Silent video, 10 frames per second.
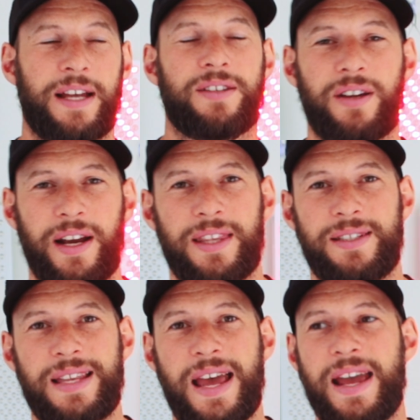outside of the
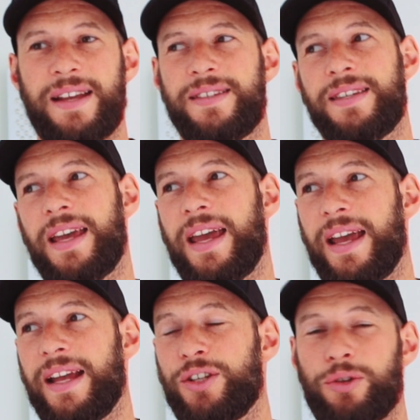States
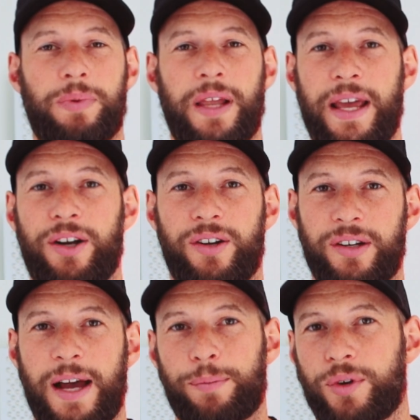and you plan
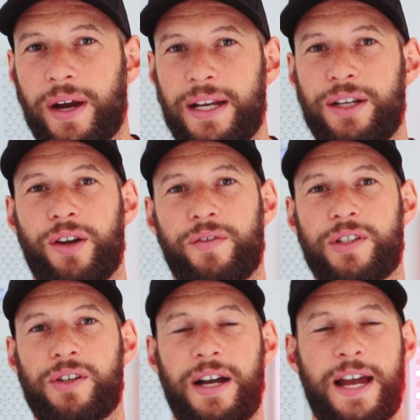on upgrading
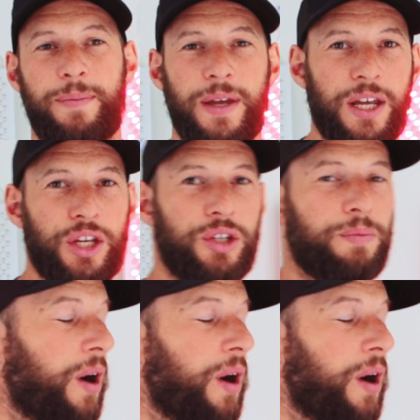over time, you